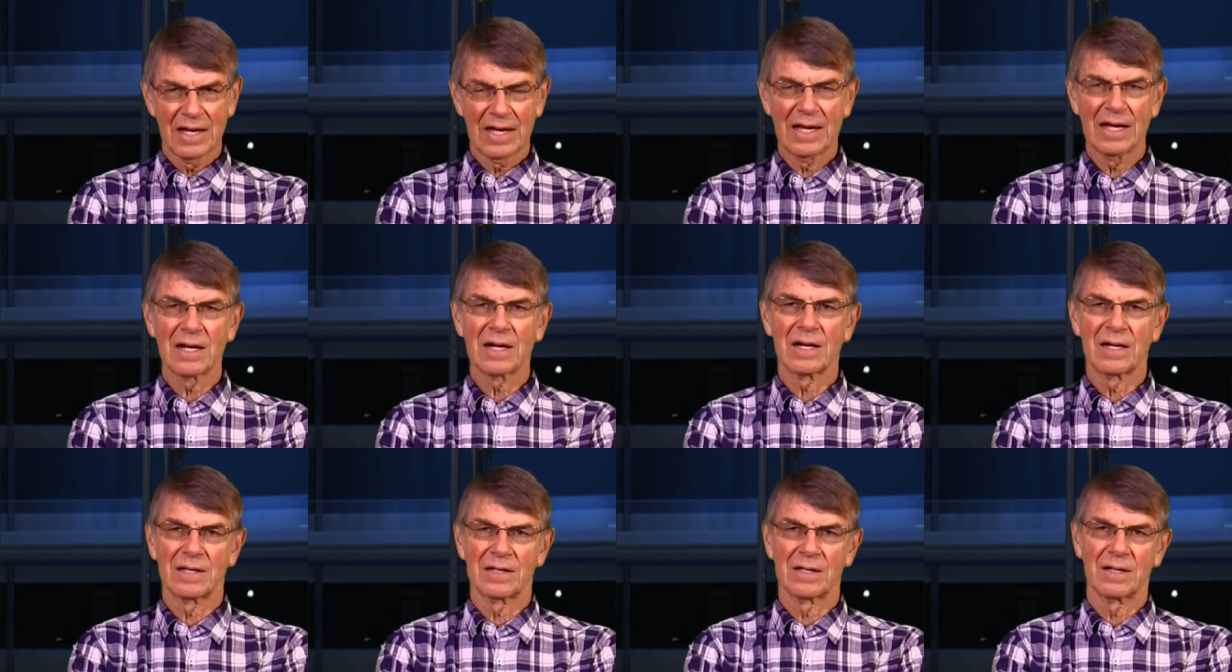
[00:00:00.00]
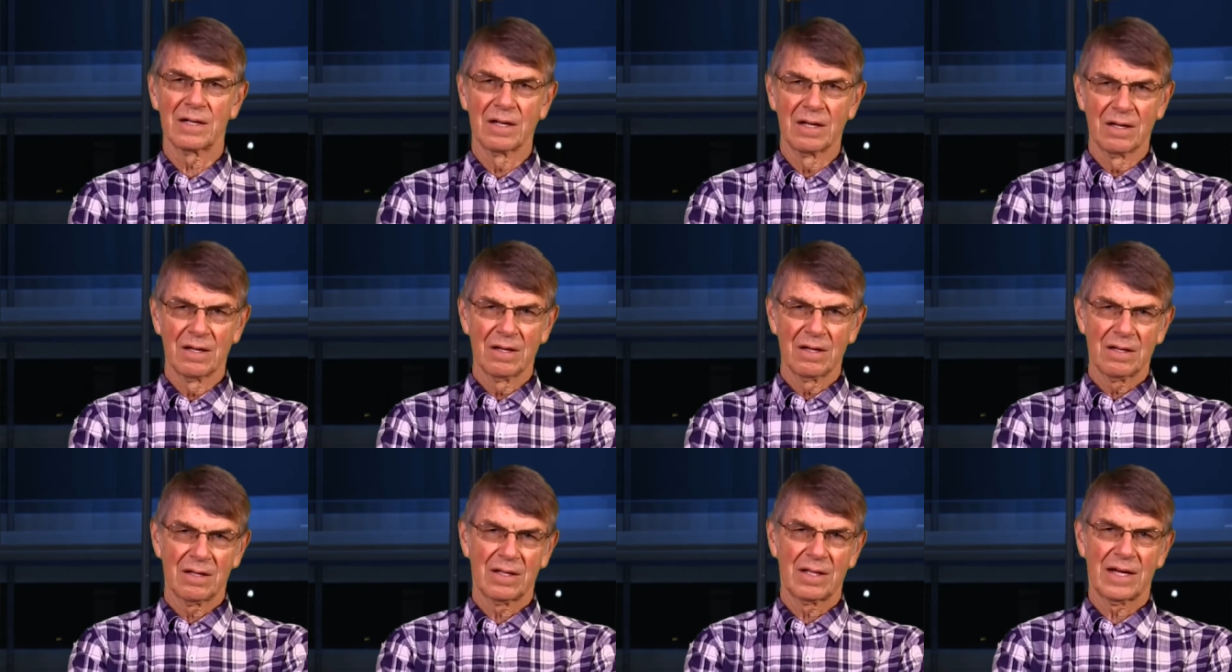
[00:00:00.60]
England
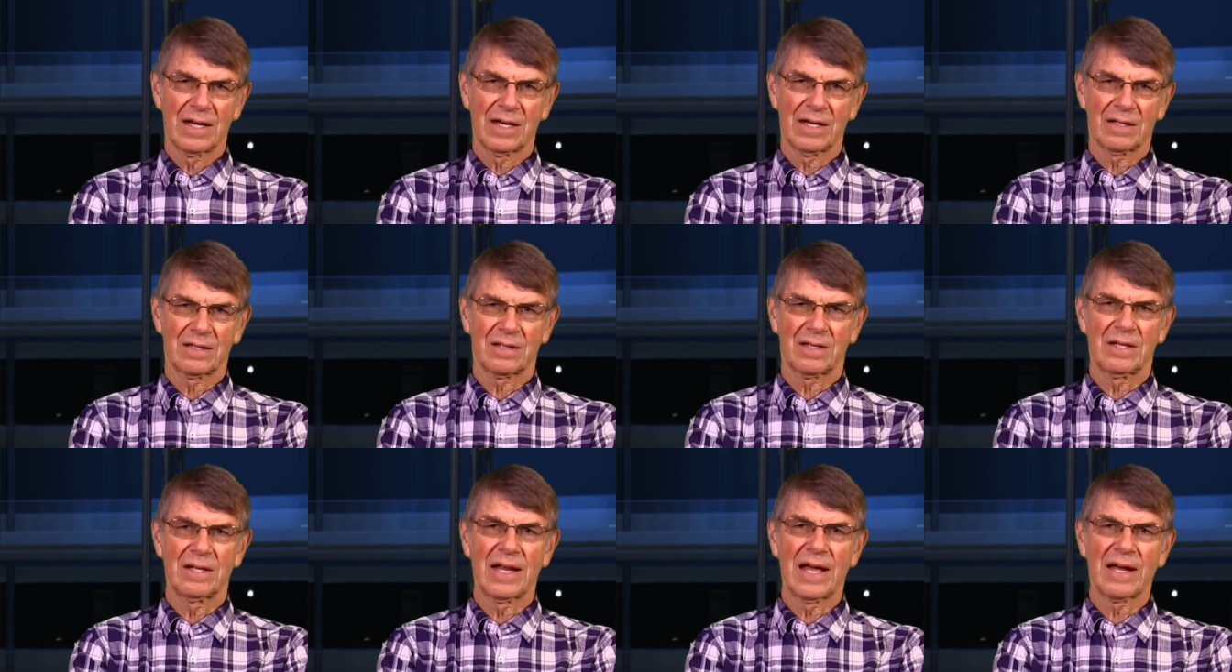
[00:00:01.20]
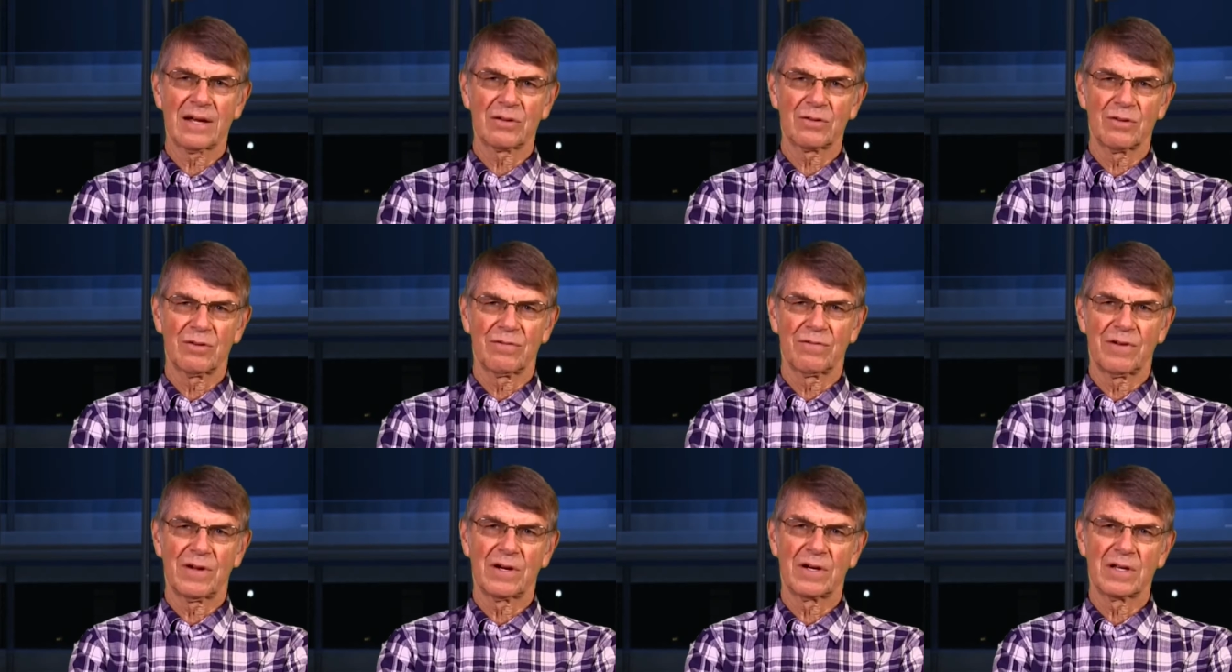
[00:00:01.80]
that
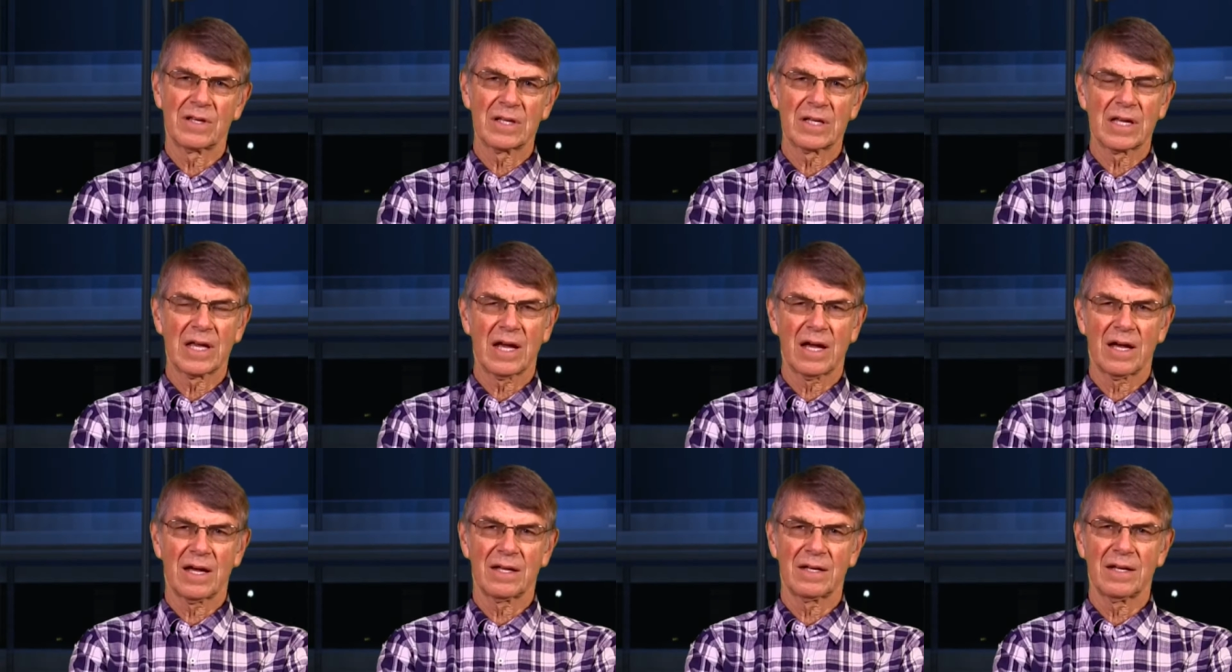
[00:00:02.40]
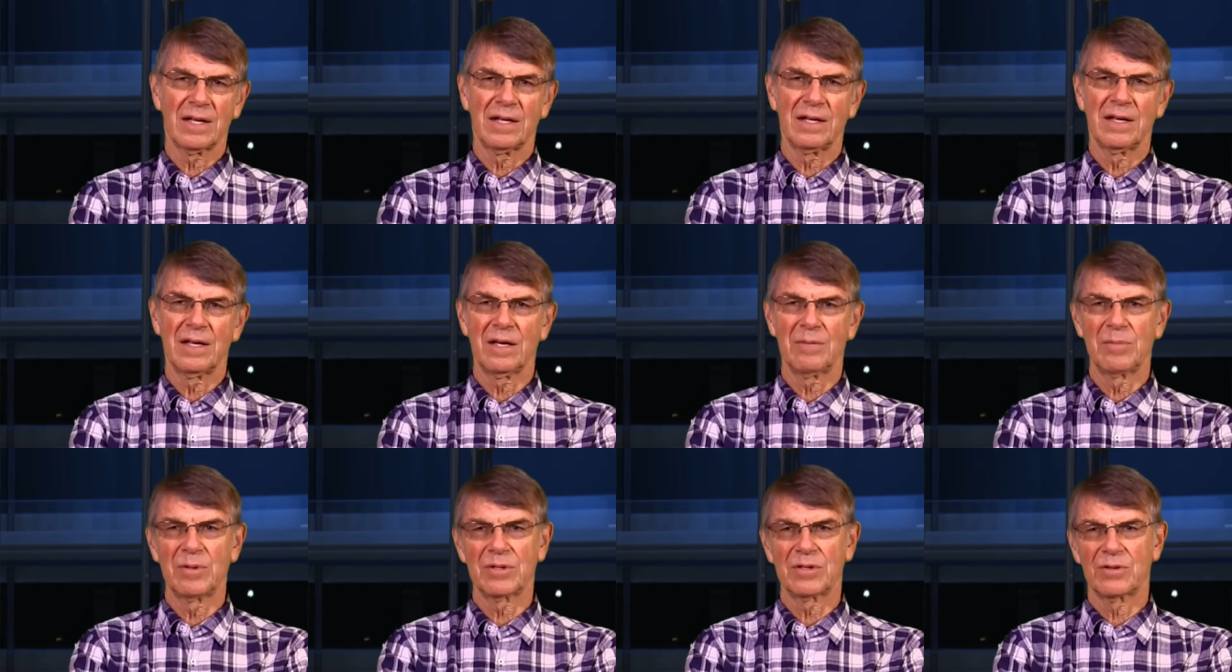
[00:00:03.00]
lactoferrin can
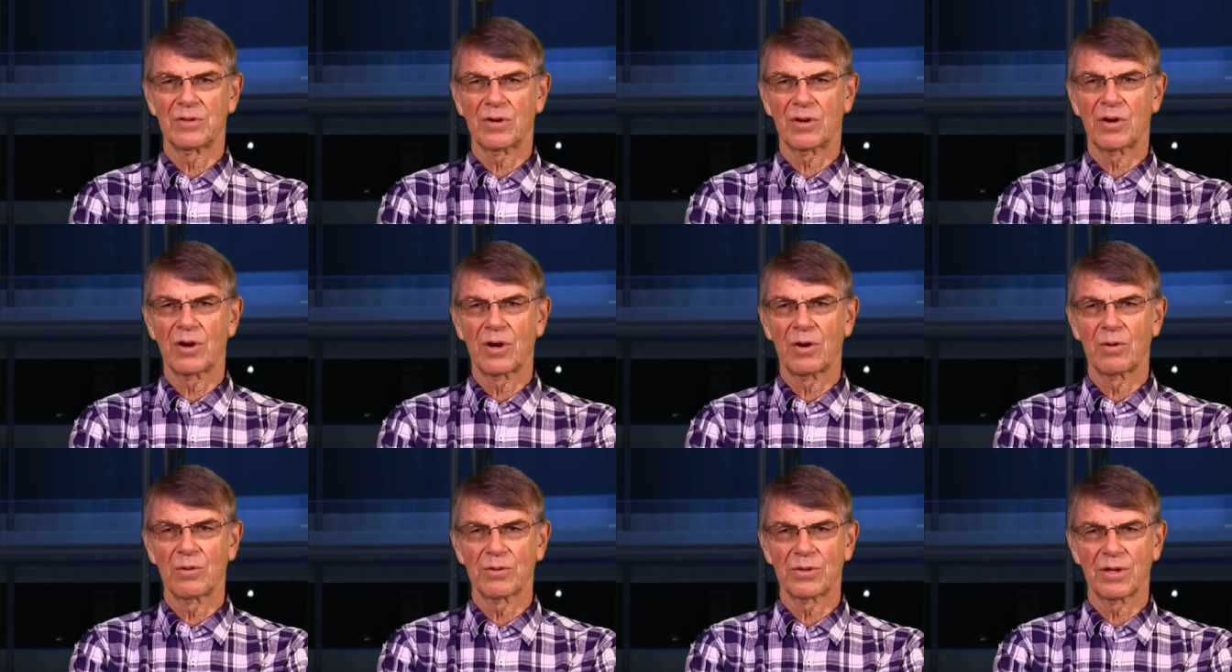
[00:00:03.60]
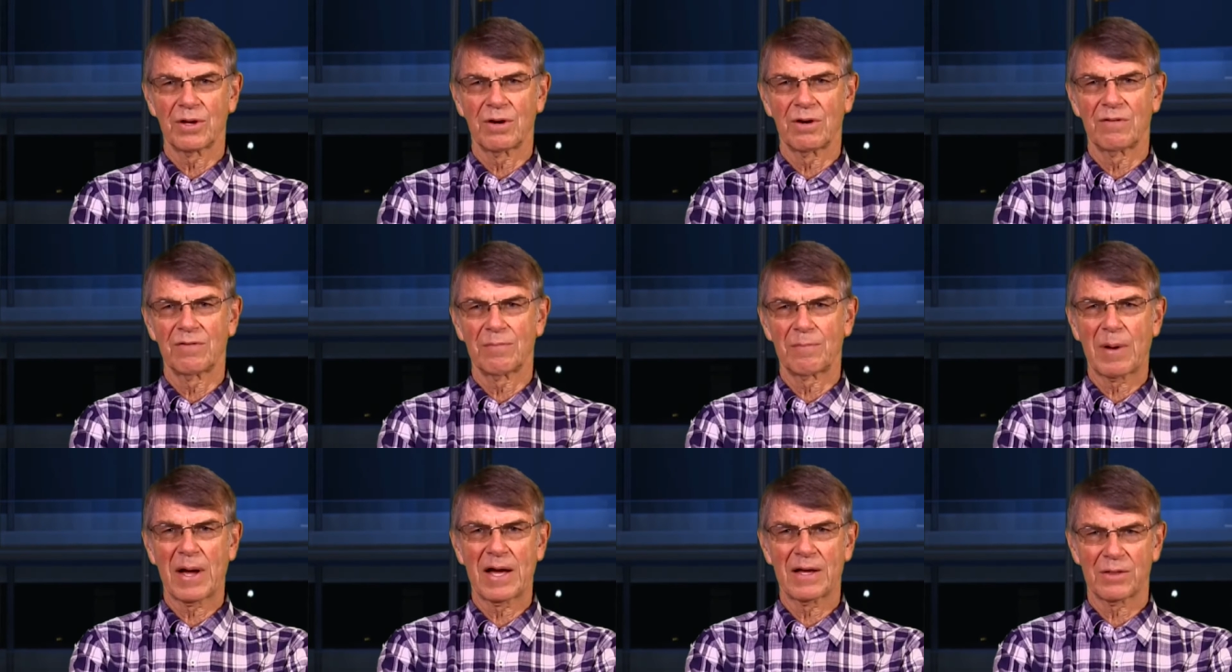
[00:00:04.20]
inhibit the growth
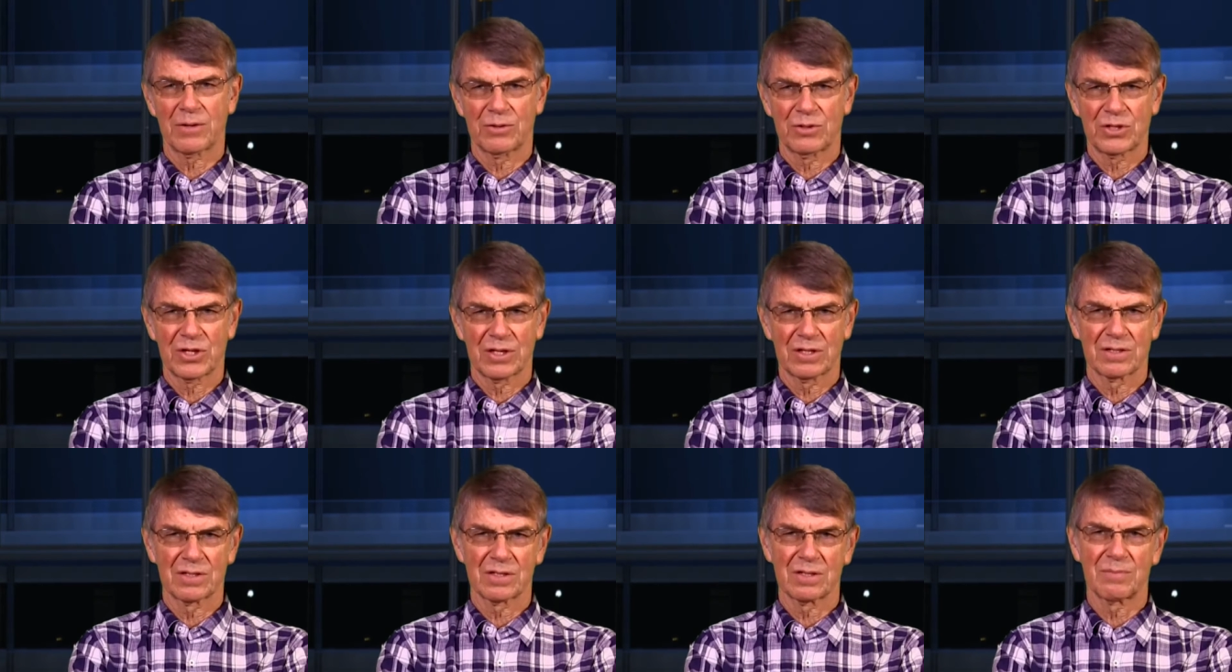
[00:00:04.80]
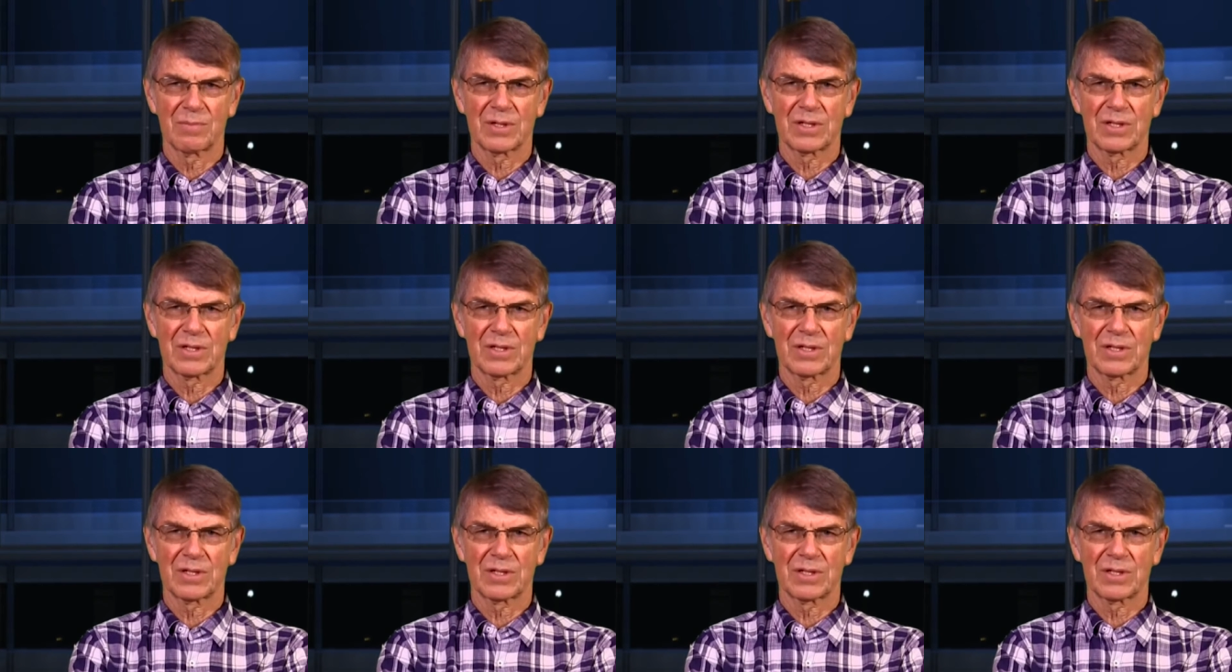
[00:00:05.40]
of pathogens,